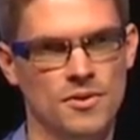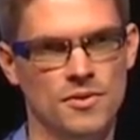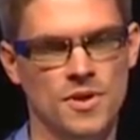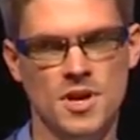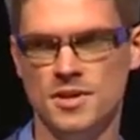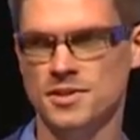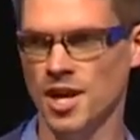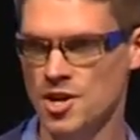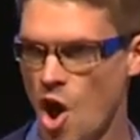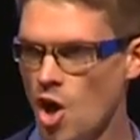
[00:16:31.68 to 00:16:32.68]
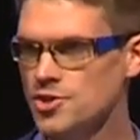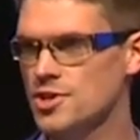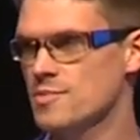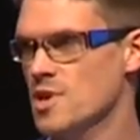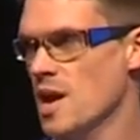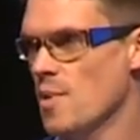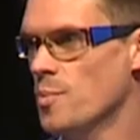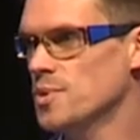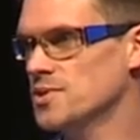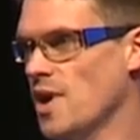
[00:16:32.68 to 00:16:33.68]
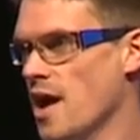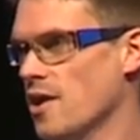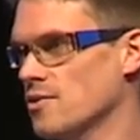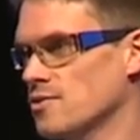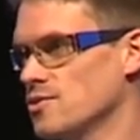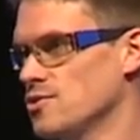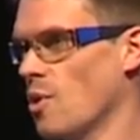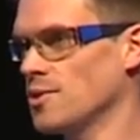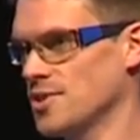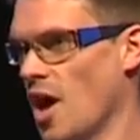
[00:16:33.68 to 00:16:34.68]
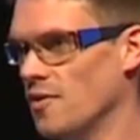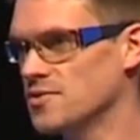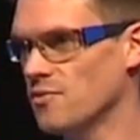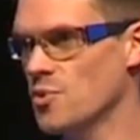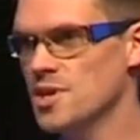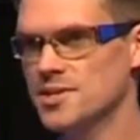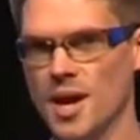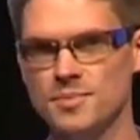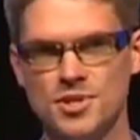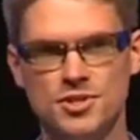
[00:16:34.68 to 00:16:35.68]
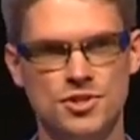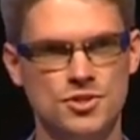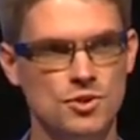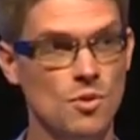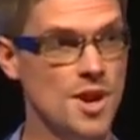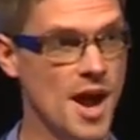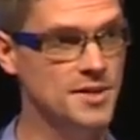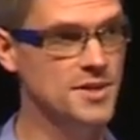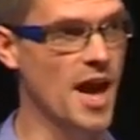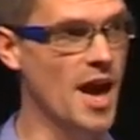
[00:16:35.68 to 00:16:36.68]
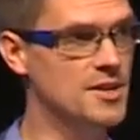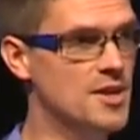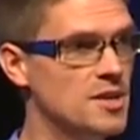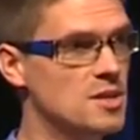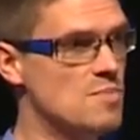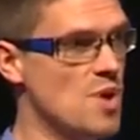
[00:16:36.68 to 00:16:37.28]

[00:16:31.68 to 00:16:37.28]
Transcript: the technology that became OpenStack to ourselves, if we had attempted to do what NASA had done in the